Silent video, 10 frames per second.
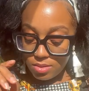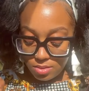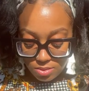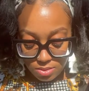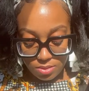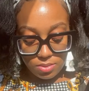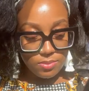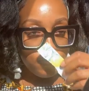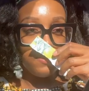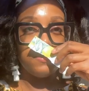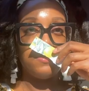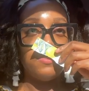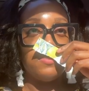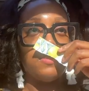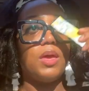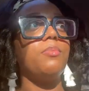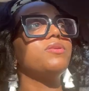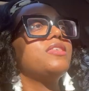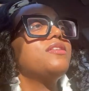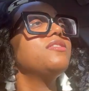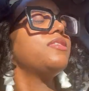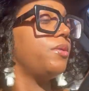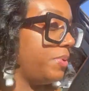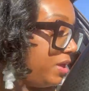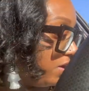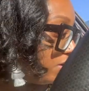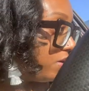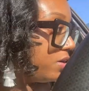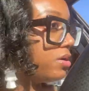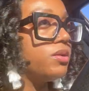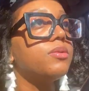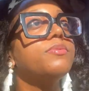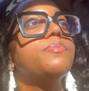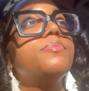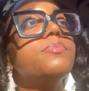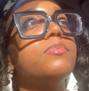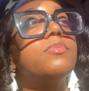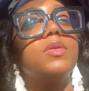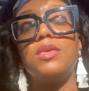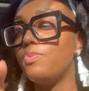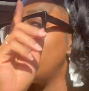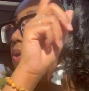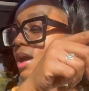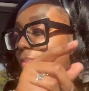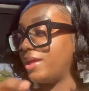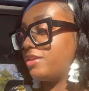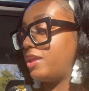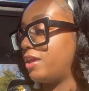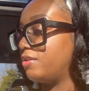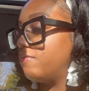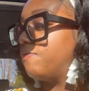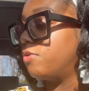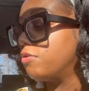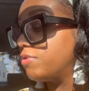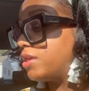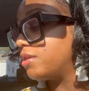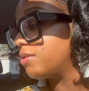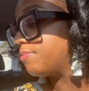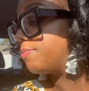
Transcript: I'm gonna set this up here because we're gonna come back to that for a reason